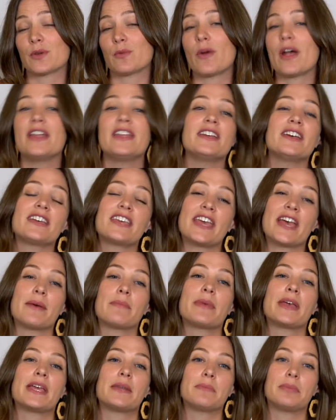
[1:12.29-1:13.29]
Writing a
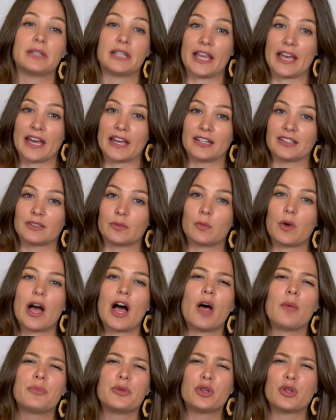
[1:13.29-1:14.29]
campaign plan will
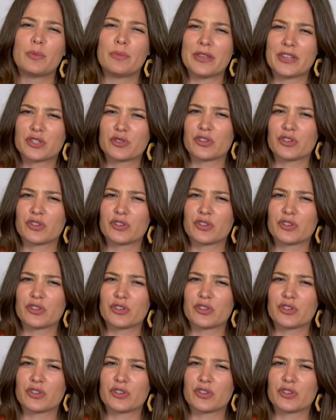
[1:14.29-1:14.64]
help you to be